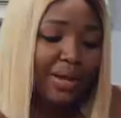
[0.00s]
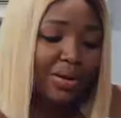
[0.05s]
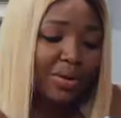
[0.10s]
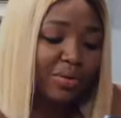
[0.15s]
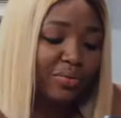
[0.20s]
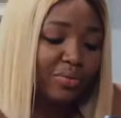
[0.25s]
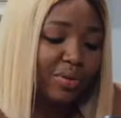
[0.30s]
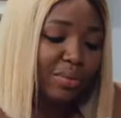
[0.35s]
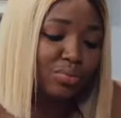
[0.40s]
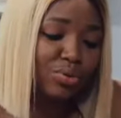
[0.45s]

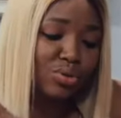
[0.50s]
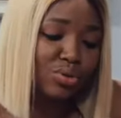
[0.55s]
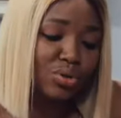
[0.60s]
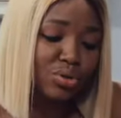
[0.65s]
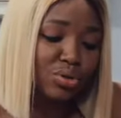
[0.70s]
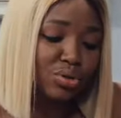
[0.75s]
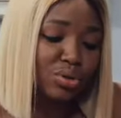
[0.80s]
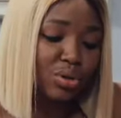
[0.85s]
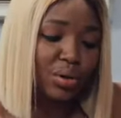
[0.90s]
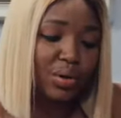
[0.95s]
My love, I'm
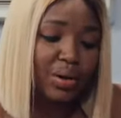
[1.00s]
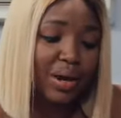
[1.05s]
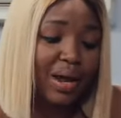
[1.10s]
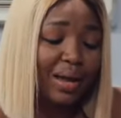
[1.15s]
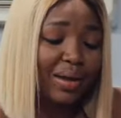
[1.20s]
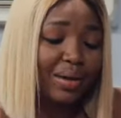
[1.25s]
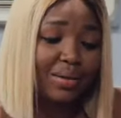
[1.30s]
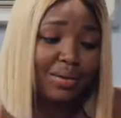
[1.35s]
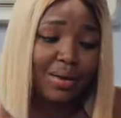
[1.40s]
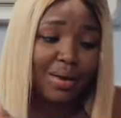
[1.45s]
so
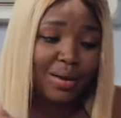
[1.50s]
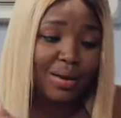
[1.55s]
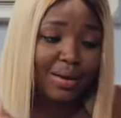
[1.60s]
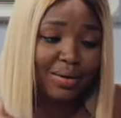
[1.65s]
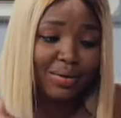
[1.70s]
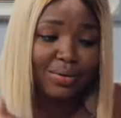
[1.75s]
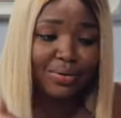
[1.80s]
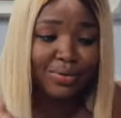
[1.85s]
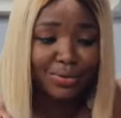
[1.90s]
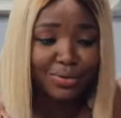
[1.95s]
sorry.
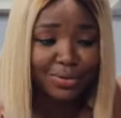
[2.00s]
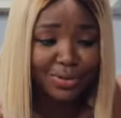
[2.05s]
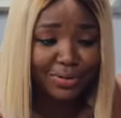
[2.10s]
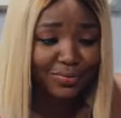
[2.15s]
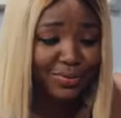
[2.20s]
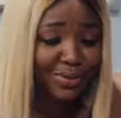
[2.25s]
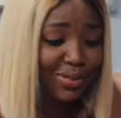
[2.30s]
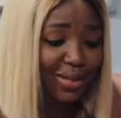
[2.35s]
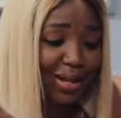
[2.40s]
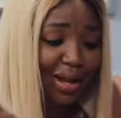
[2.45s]
I
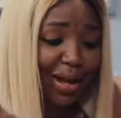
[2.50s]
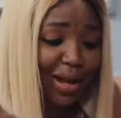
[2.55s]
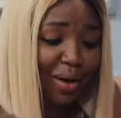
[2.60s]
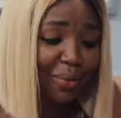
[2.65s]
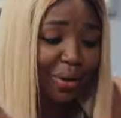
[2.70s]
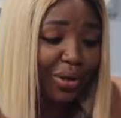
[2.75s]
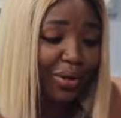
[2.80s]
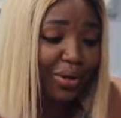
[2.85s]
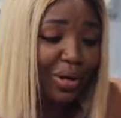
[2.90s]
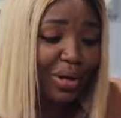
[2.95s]
couldn't even say
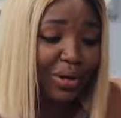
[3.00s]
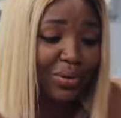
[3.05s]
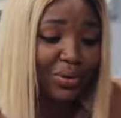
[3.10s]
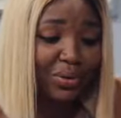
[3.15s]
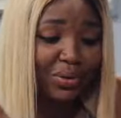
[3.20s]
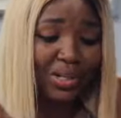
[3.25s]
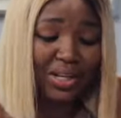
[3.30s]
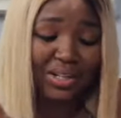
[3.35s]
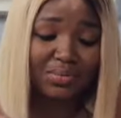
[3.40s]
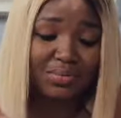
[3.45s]
how are you and